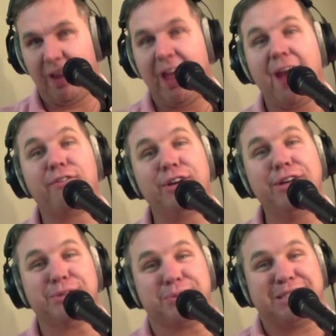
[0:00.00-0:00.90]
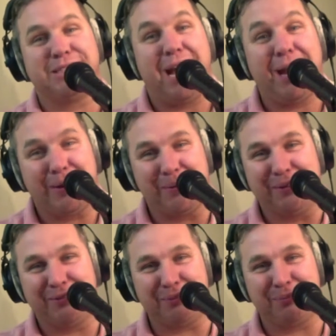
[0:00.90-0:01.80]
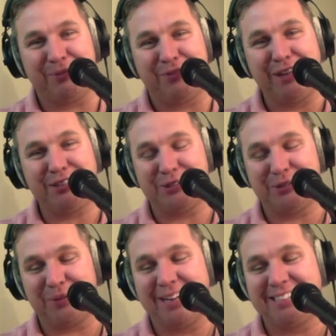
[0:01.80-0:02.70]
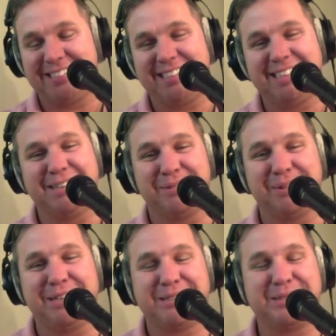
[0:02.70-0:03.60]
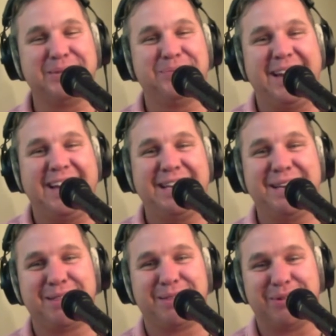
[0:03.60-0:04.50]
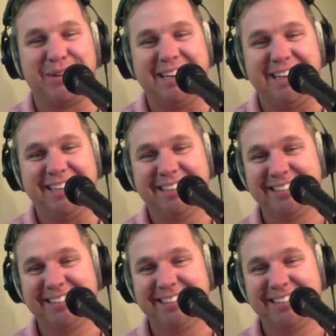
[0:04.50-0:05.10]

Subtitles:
after his retirement from professional wrestling at WrestleMania 3.